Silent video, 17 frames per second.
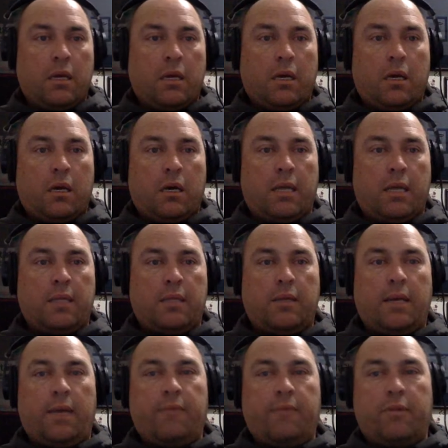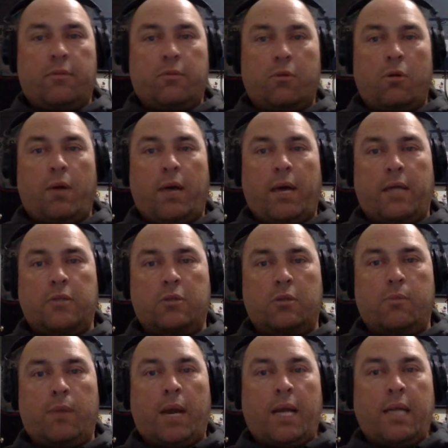I think you have to throw
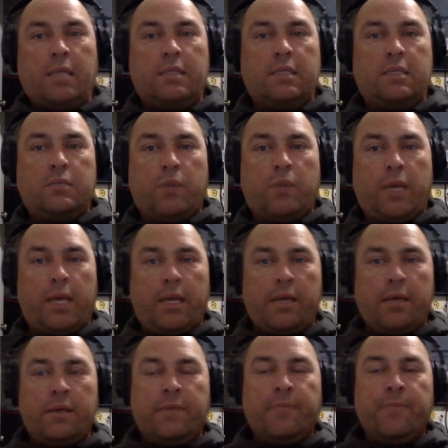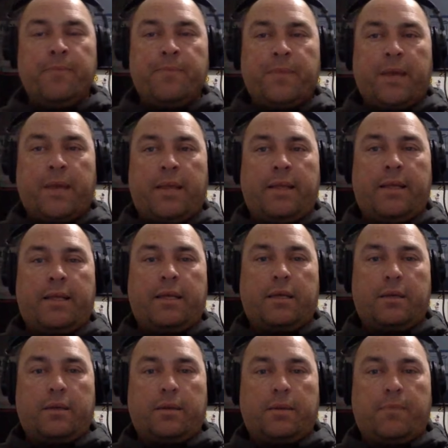extra bodies his way. I
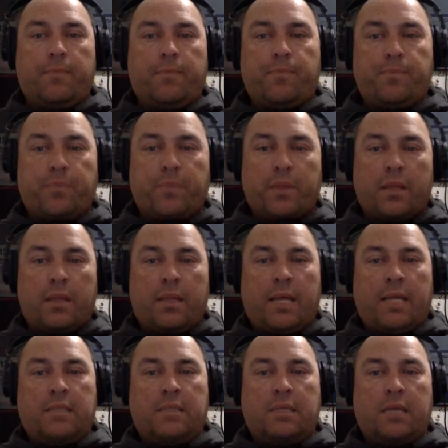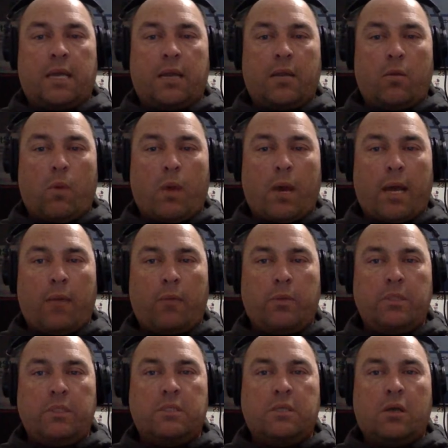think that's kind of why
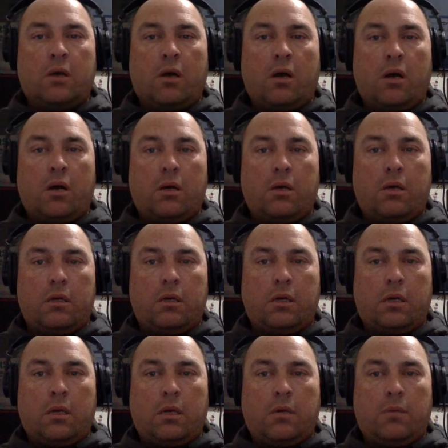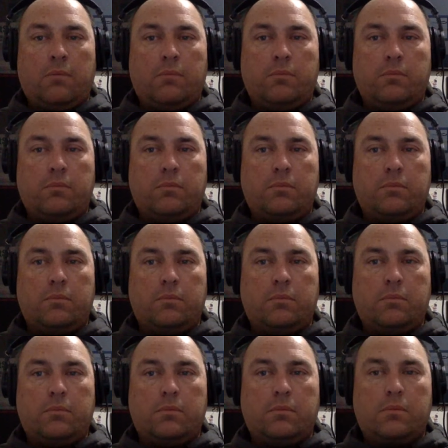we saw the
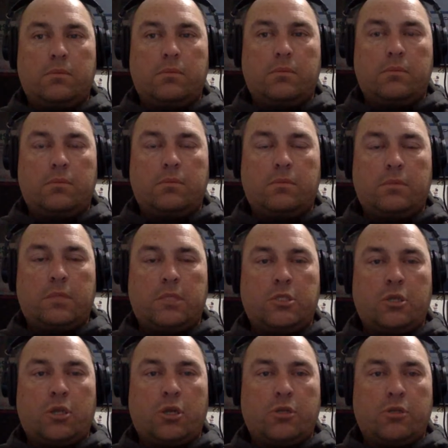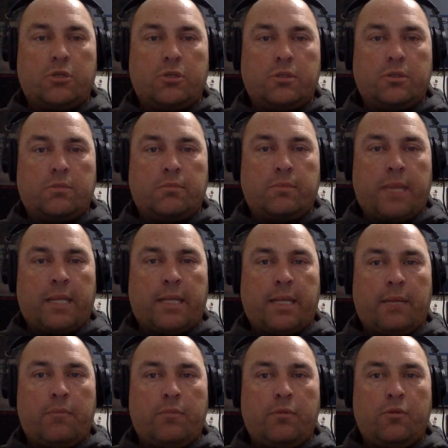Chargers make
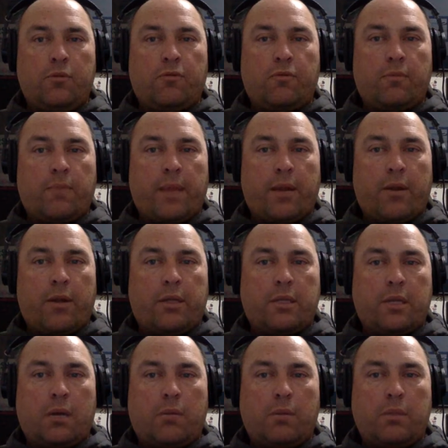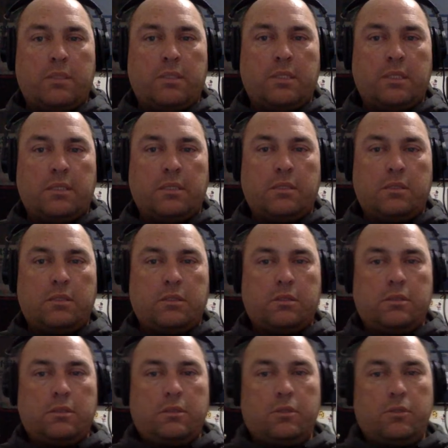that move from Eric Tomlinson
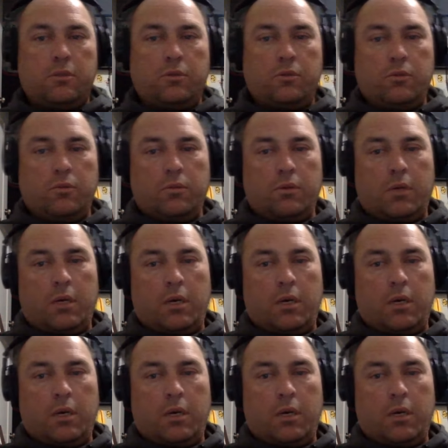to